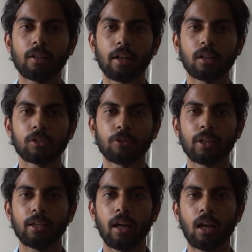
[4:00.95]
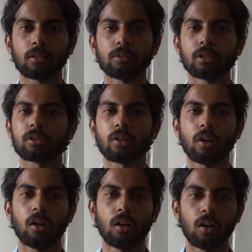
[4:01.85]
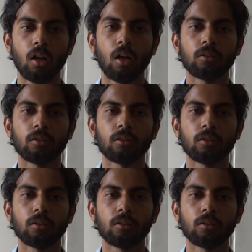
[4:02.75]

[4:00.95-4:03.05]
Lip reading: articles you read, and just the